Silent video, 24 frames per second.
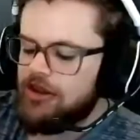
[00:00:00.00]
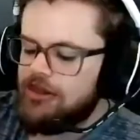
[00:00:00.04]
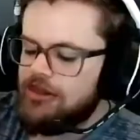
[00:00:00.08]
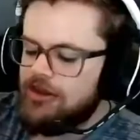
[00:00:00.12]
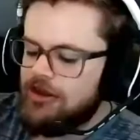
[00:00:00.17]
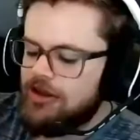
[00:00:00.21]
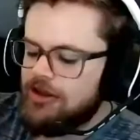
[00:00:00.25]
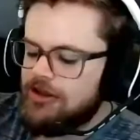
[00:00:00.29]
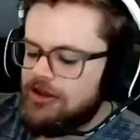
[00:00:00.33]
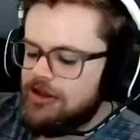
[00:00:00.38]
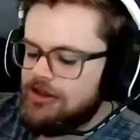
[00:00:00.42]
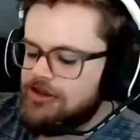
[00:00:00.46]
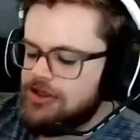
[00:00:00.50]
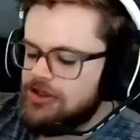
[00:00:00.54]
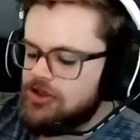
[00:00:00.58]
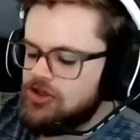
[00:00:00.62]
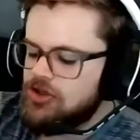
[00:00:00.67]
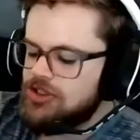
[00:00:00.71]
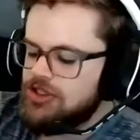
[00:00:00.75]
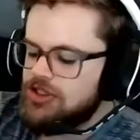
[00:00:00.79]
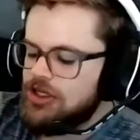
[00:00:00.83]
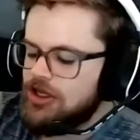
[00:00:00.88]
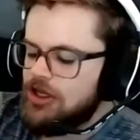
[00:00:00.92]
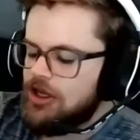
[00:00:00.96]
think it's
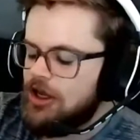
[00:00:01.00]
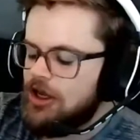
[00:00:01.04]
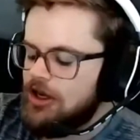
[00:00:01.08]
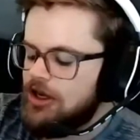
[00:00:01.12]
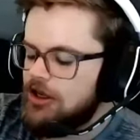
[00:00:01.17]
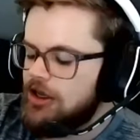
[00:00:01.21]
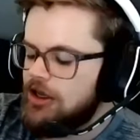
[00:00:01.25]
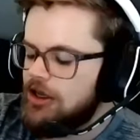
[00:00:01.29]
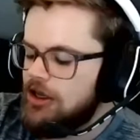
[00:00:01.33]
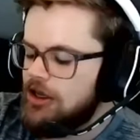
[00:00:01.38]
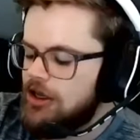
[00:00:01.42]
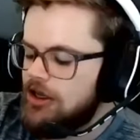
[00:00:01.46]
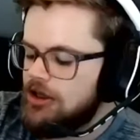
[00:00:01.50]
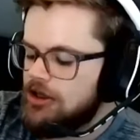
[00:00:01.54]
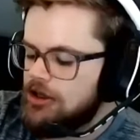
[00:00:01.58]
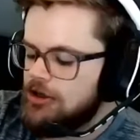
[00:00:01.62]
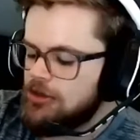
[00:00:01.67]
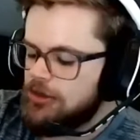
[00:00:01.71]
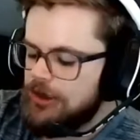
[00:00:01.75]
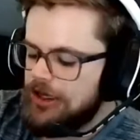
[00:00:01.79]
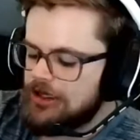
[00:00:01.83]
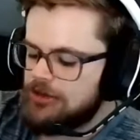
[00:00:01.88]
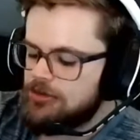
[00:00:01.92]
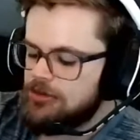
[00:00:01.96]
interesting, kind of getting a little bit
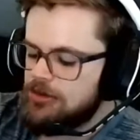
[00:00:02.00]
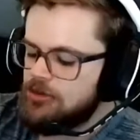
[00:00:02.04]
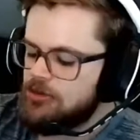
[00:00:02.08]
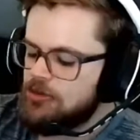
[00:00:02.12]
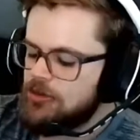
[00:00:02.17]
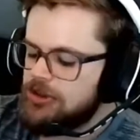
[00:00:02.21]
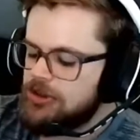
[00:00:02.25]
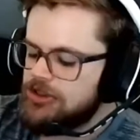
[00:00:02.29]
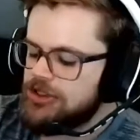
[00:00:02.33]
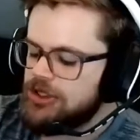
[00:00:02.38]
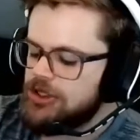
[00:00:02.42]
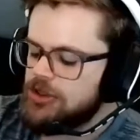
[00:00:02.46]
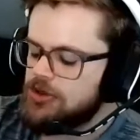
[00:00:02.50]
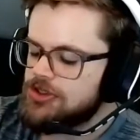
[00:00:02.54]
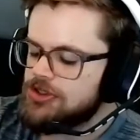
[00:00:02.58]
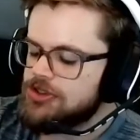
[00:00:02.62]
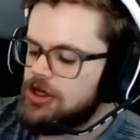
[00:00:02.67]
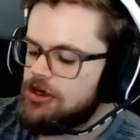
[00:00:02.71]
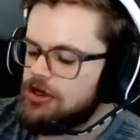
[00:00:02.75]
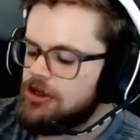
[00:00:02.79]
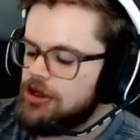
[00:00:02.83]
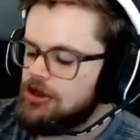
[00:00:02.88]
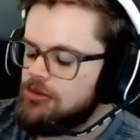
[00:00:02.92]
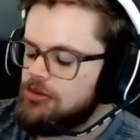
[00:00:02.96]
back to what Matthieu was
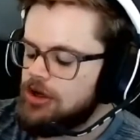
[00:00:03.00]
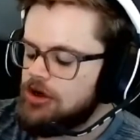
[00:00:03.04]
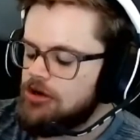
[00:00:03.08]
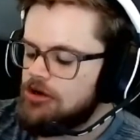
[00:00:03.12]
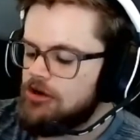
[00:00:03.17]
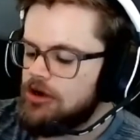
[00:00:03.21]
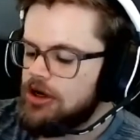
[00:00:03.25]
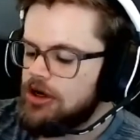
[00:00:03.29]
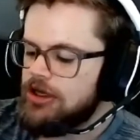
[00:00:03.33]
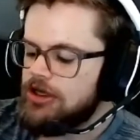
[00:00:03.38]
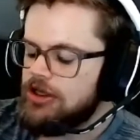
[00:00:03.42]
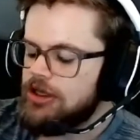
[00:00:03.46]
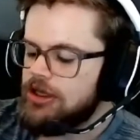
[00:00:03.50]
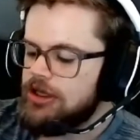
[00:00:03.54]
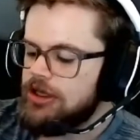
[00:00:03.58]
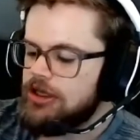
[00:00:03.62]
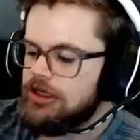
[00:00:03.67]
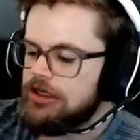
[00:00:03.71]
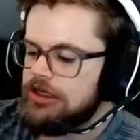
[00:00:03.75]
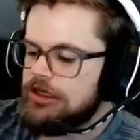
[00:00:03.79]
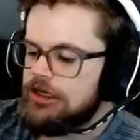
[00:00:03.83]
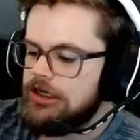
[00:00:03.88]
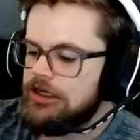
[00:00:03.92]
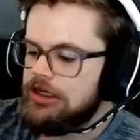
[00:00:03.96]
talking about, right? Like
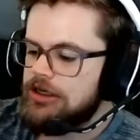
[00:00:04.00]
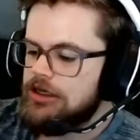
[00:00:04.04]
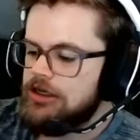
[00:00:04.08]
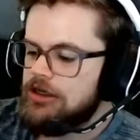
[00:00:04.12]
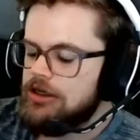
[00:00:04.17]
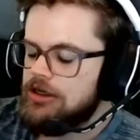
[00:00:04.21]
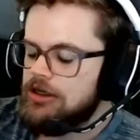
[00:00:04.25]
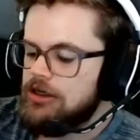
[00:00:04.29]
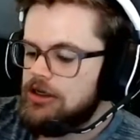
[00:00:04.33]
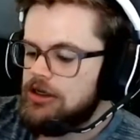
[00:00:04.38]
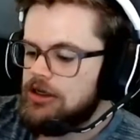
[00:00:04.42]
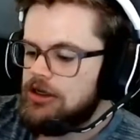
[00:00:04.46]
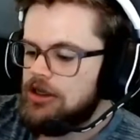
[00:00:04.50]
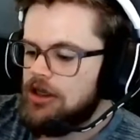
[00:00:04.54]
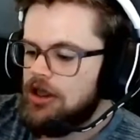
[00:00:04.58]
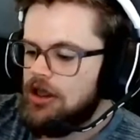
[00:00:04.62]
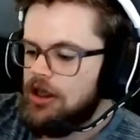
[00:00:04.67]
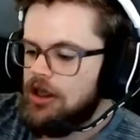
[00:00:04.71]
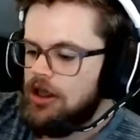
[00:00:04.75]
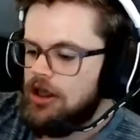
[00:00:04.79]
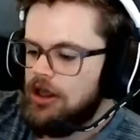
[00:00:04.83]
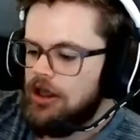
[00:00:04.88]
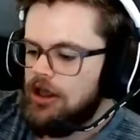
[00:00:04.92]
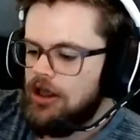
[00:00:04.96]

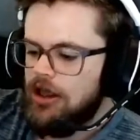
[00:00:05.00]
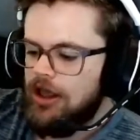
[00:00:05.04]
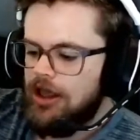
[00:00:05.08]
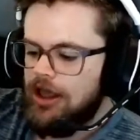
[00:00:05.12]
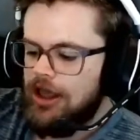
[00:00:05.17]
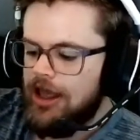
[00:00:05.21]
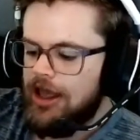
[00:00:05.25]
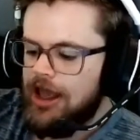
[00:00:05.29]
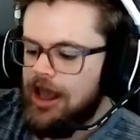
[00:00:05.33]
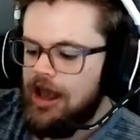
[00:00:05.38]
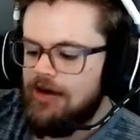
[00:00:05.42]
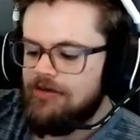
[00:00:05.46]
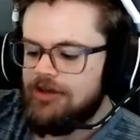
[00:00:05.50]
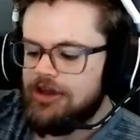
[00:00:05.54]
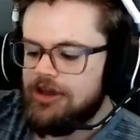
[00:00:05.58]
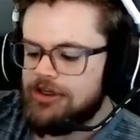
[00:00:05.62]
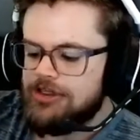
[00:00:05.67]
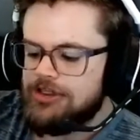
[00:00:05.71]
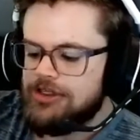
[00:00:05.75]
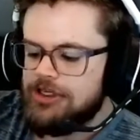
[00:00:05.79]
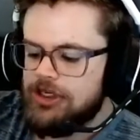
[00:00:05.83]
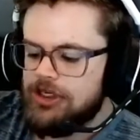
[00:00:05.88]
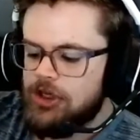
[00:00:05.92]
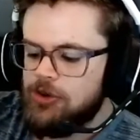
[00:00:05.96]
having
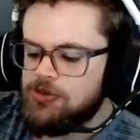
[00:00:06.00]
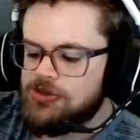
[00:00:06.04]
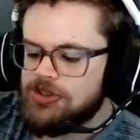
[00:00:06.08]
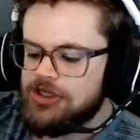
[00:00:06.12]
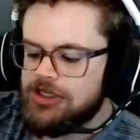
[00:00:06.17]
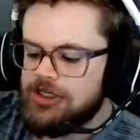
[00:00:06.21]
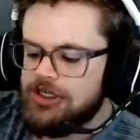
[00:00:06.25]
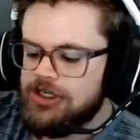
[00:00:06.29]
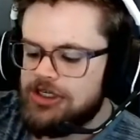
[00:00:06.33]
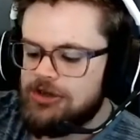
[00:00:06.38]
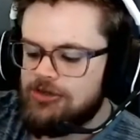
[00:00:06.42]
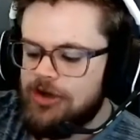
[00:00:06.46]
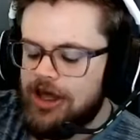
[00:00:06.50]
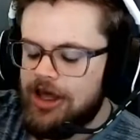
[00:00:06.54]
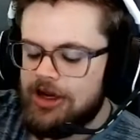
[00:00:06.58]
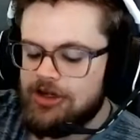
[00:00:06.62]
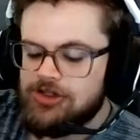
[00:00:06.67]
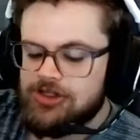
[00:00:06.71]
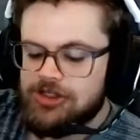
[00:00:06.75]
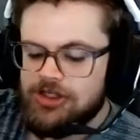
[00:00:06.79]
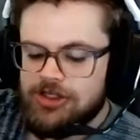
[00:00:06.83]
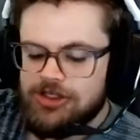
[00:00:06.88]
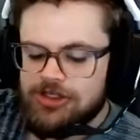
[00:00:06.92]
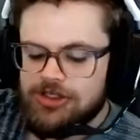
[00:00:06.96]
teams that need to
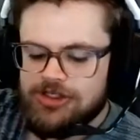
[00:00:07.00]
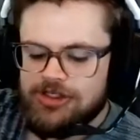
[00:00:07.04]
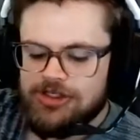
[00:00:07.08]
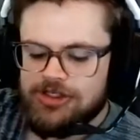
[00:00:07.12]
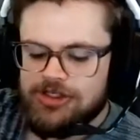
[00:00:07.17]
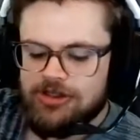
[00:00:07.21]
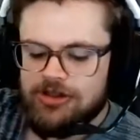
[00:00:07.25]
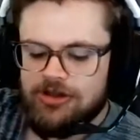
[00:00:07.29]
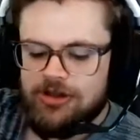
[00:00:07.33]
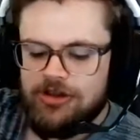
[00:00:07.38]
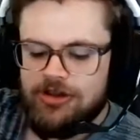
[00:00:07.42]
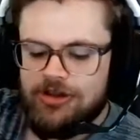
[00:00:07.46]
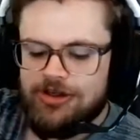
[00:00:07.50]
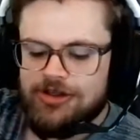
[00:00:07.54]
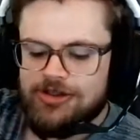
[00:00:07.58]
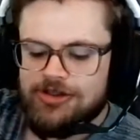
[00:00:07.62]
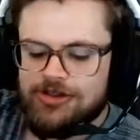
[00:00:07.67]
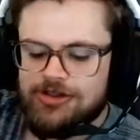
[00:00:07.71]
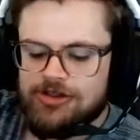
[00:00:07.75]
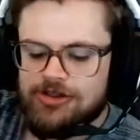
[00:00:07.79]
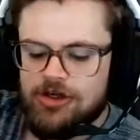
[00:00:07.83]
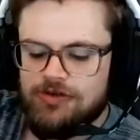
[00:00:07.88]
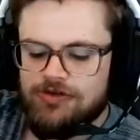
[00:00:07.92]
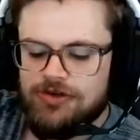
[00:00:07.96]
manage these
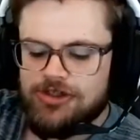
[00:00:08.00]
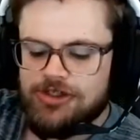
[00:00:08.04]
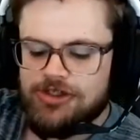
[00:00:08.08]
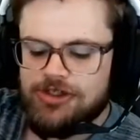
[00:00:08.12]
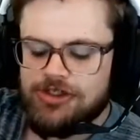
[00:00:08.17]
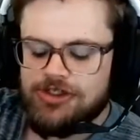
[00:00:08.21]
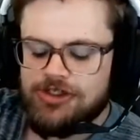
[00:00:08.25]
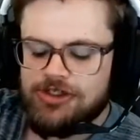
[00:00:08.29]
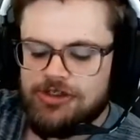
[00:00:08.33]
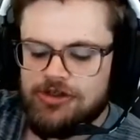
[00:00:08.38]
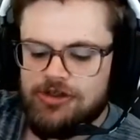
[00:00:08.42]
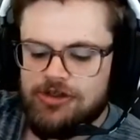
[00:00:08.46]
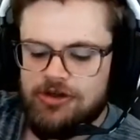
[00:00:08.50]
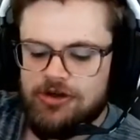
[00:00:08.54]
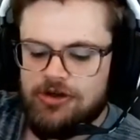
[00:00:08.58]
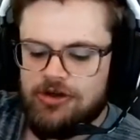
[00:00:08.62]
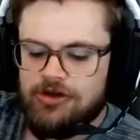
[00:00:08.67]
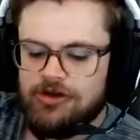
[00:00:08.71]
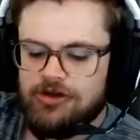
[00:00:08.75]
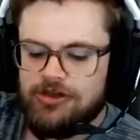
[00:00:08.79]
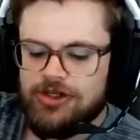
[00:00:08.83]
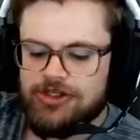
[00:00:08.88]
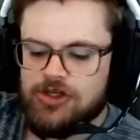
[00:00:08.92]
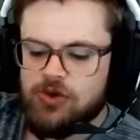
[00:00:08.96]
services
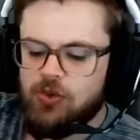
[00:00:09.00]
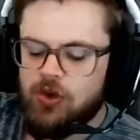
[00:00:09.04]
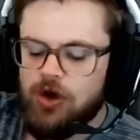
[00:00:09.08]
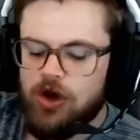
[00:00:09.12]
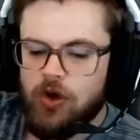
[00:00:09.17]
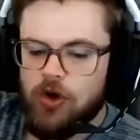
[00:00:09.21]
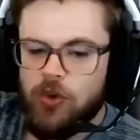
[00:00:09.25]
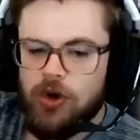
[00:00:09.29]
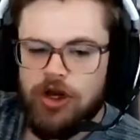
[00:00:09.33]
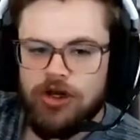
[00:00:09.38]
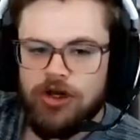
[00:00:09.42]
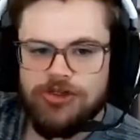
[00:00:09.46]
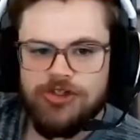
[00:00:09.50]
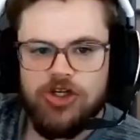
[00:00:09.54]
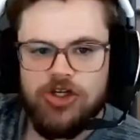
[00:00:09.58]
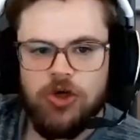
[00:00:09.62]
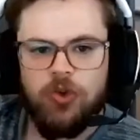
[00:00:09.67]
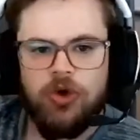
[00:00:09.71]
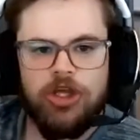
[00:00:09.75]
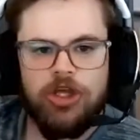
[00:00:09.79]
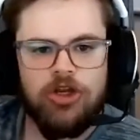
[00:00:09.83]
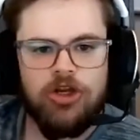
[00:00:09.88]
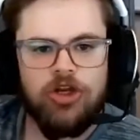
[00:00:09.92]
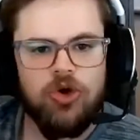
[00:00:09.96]
doesn't work well. So
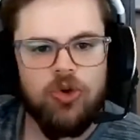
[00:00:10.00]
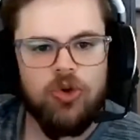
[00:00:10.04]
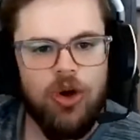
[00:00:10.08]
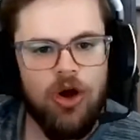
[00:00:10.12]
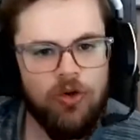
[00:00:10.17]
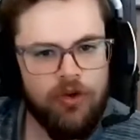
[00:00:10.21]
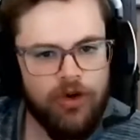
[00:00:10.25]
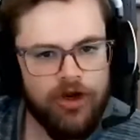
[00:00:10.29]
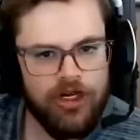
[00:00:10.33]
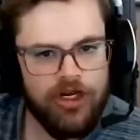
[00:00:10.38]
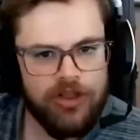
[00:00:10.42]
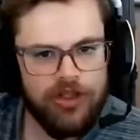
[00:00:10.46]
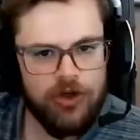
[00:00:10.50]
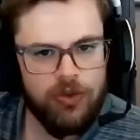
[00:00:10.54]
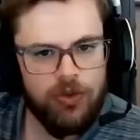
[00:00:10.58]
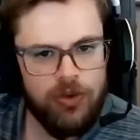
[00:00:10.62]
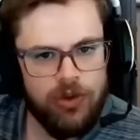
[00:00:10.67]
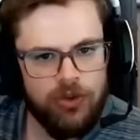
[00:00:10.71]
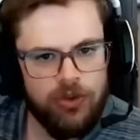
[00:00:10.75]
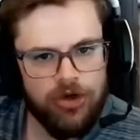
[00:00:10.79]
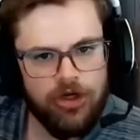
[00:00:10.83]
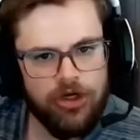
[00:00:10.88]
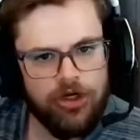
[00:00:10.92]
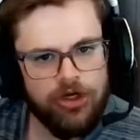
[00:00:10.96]
we knew already that we
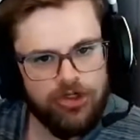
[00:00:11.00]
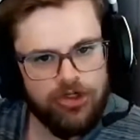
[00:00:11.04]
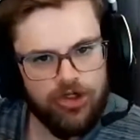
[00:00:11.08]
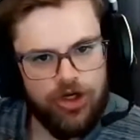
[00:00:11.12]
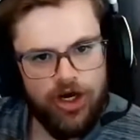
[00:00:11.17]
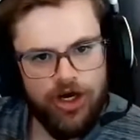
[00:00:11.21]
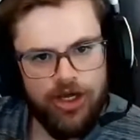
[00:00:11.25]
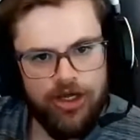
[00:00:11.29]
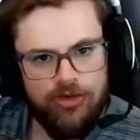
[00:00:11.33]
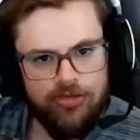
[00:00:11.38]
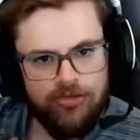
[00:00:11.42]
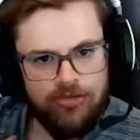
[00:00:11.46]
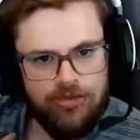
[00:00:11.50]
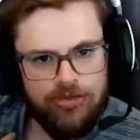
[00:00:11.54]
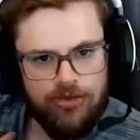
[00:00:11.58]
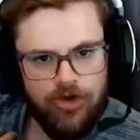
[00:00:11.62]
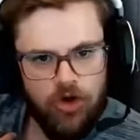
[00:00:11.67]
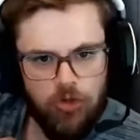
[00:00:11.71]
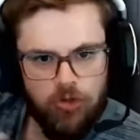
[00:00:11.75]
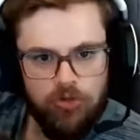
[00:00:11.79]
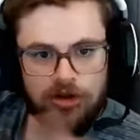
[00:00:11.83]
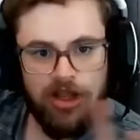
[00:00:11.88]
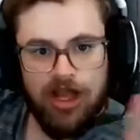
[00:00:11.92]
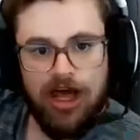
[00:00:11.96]
were going to try and
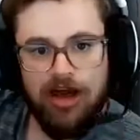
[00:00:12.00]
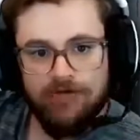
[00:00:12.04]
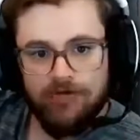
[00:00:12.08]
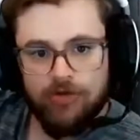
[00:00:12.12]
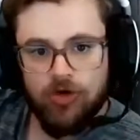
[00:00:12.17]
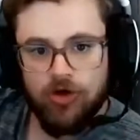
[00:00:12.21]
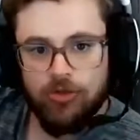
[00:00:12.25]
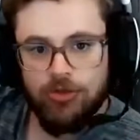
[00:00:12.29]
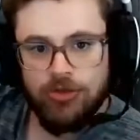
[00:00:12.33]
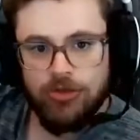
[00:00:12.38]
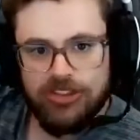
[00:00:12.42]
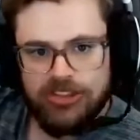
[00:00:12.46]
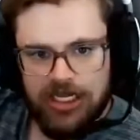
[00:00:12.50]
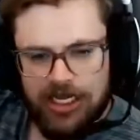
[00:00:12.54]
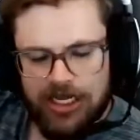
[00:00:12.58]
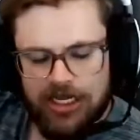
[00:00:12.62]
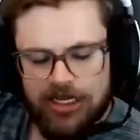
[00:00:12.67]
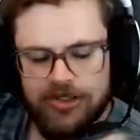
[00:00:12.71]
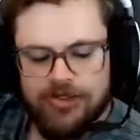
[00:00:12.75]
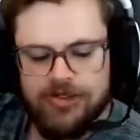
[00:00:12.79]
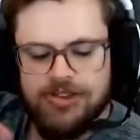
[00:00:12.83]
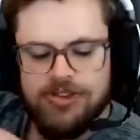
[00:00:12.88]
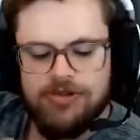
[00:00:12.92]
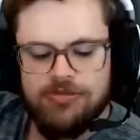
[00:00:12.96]

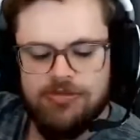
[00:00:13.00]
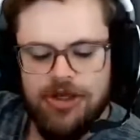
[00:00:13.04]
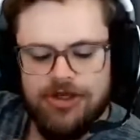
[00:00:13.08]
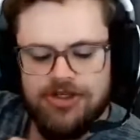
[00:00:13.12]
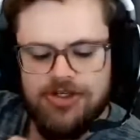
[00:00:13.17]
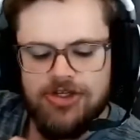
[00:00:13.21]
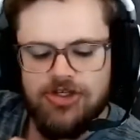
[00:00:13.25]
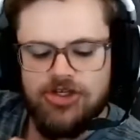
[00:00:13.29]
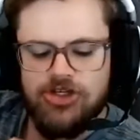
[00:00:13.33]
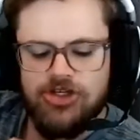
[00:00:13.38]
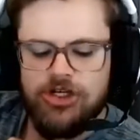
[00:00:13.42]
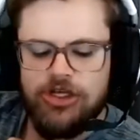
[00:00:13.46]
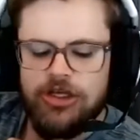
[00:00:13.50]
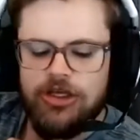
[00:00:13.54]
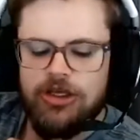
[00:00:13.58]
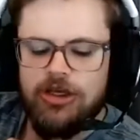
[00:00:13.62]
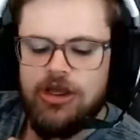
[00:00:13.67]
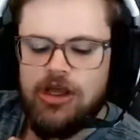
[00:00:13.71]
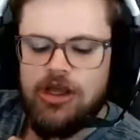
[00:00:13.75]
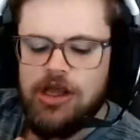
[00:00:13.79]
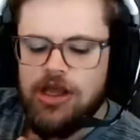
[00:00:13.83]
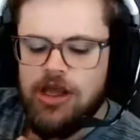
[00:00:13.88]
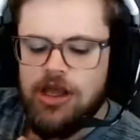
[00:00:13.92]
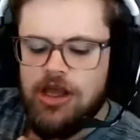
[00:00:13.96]
platformatize messaging,
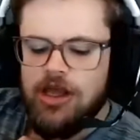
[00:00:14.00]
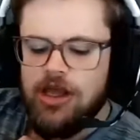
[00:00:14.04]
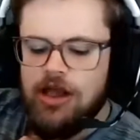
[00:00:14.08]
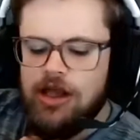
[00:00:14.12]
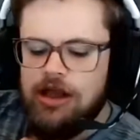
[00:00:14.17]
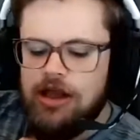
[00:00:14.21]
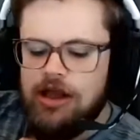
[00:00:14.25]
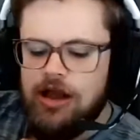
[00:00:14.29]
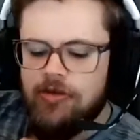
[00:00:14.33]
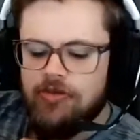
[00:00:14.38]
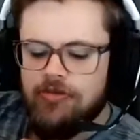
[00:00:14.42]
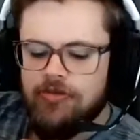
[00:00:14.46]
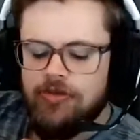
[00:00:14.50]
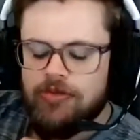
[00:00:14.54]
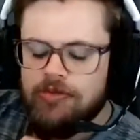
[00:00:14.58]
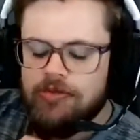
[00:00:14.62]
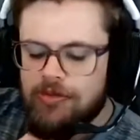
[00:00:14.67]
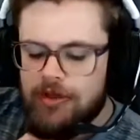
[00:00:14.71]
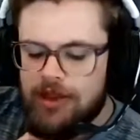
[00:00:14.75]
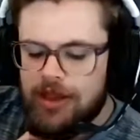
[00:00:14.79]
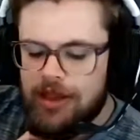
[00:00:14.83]
and